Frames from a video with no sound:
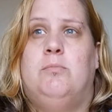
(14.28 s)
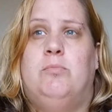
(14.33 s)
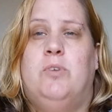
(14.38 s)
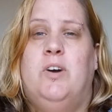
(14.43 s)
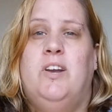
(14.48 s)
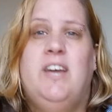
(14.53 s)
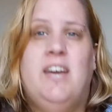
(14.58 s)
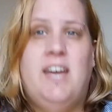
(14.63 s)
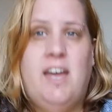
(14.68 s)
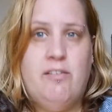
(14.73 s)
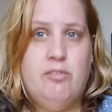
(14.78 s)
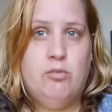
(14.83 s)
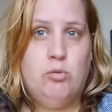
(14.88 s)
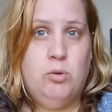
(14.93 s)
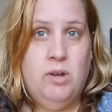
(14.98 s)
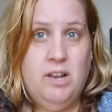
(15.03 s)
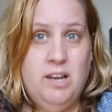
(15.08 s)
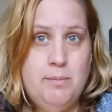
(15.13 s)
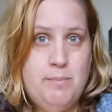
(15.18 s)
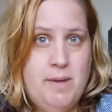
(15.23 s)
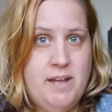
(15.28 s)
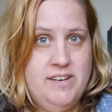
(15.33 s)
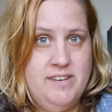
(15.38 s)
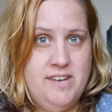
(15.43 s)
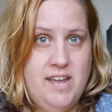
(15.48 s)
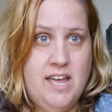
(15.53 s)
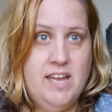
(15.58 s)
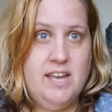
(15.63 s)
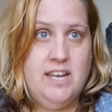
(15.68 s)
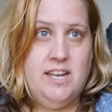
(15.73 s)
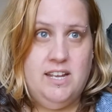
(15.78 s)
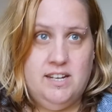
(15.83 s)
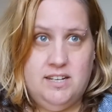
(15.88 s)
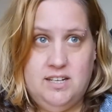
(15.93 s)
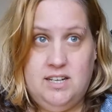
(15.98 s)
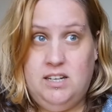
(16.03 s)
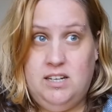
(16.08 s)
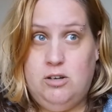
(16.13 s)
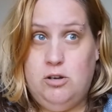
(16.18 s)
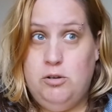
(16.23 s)
When I have a really bad day,
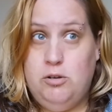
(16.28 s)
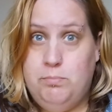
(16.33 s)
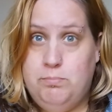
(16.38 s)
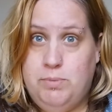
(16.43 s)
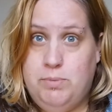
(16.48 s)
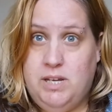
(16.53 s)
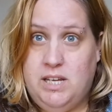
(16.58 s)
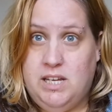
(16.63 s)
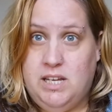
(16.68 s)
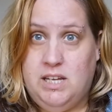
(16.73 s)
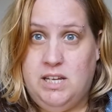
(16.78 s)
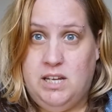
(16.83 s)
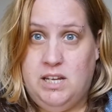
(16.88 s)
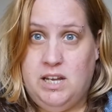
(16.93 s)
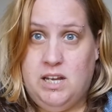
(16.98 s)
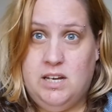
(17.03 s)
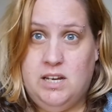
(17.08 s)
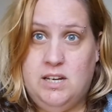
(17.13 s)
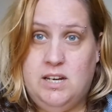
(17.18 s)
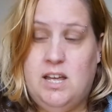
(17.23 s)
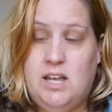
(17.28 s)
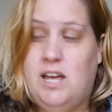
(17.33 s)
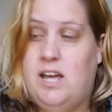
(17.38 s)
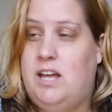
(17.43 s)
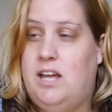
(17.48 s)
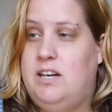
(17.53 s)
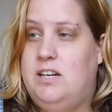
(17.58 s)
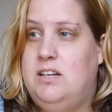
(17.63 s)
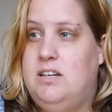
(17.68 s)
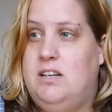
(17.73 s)
it could be that